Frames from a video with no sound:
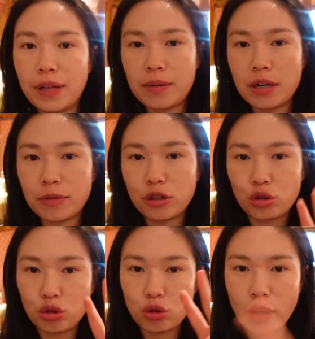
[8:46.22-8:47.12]
plate number
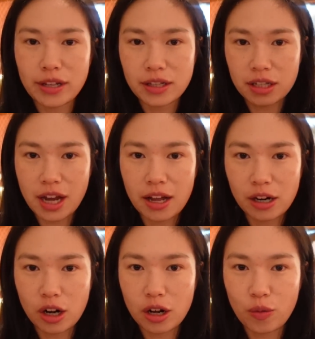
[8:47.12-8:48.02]
2
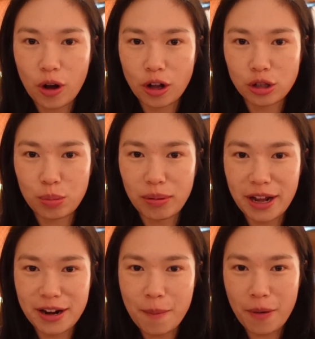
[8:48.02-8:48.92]
done. We're on to
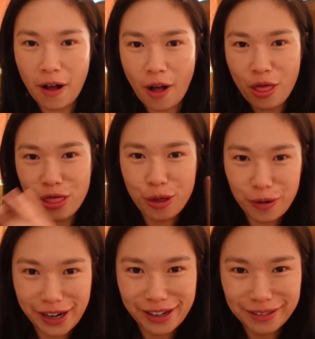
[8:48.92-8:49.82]
plate number 3.